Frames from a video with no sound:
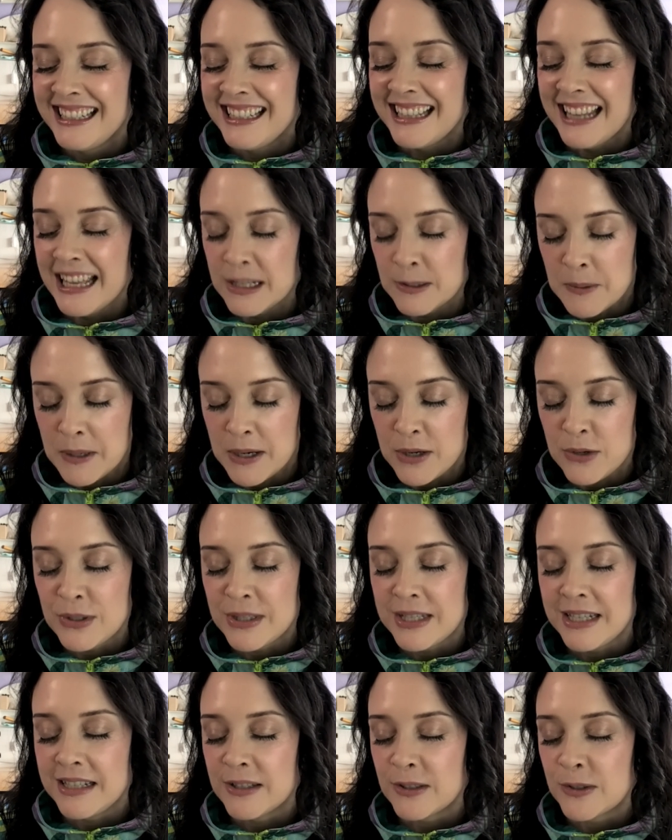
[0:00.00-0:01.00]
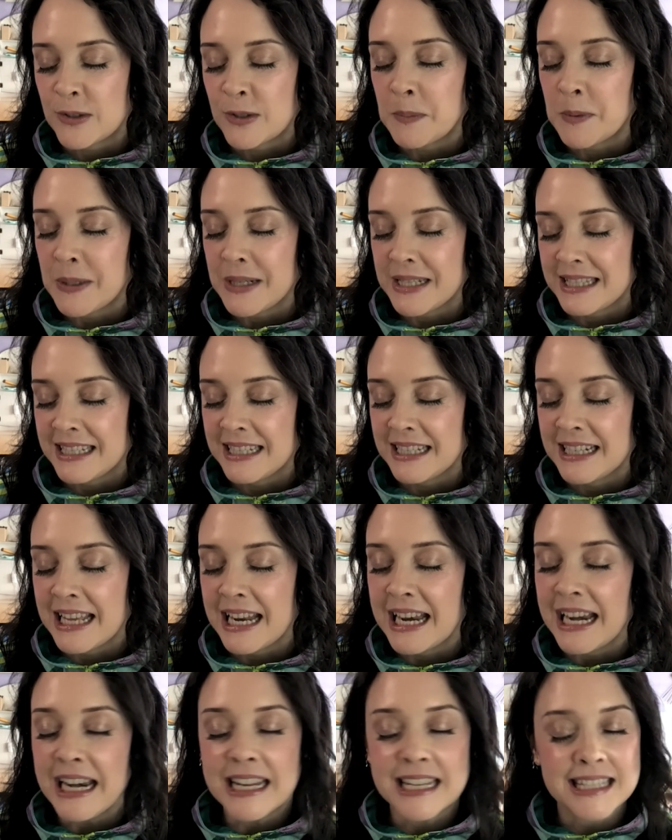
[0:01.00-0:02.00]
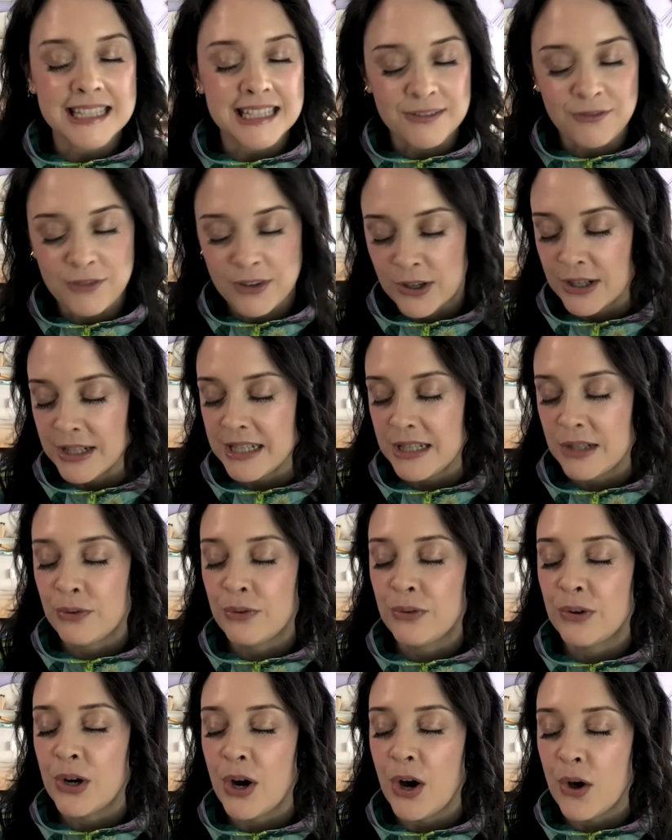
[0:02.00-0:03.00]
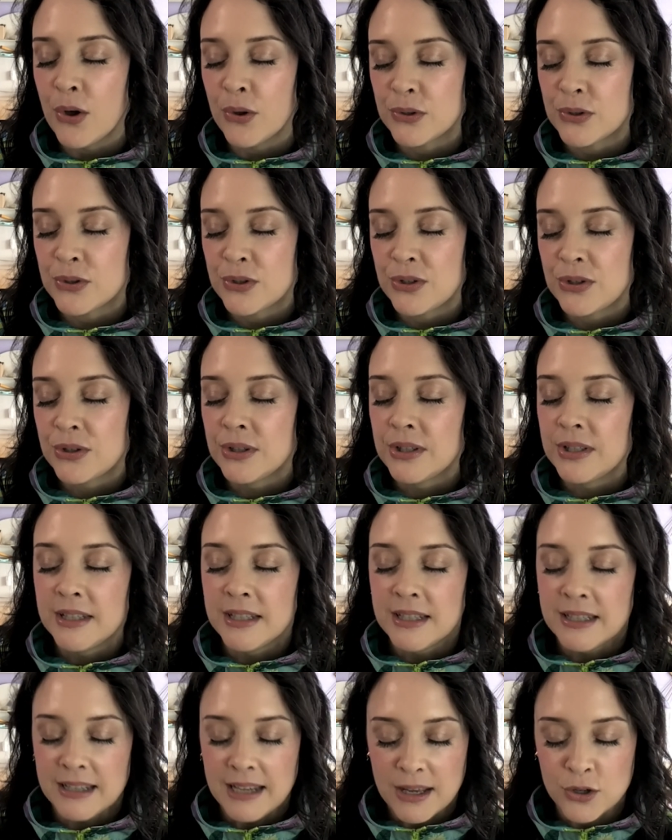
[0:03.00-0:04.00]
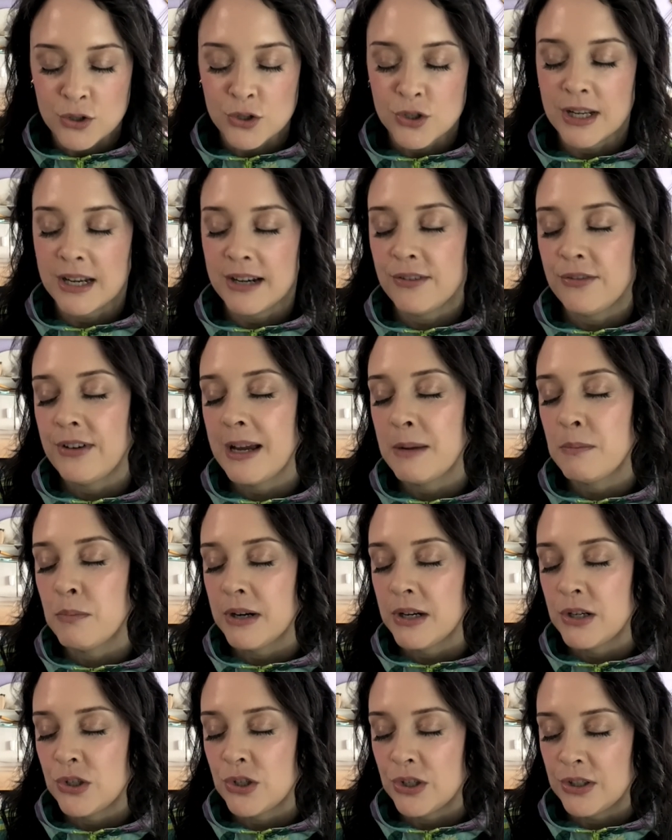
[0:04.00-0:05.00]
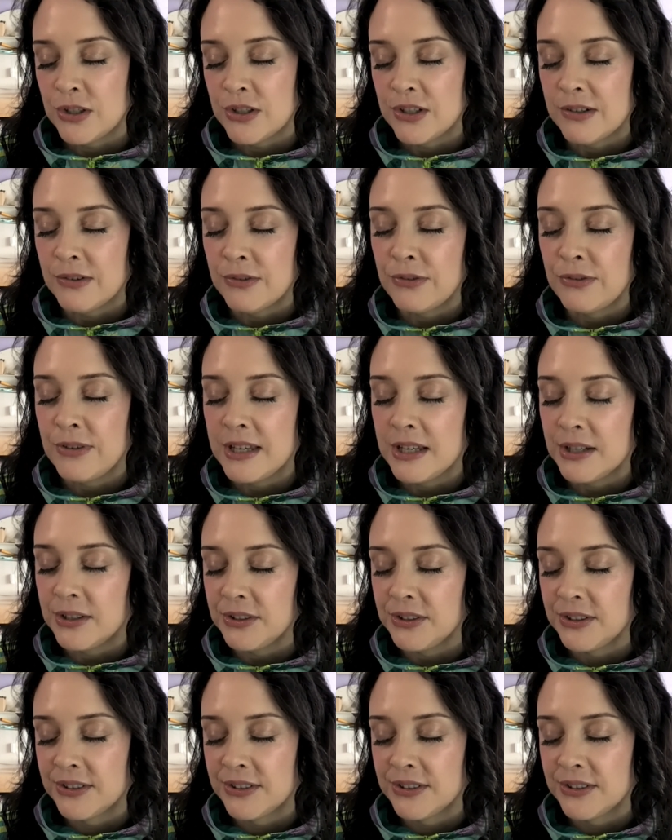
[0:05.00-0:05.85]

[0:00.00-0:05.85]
That's why you seek to suppress it. And it is a very difficult energetic vibration to feel.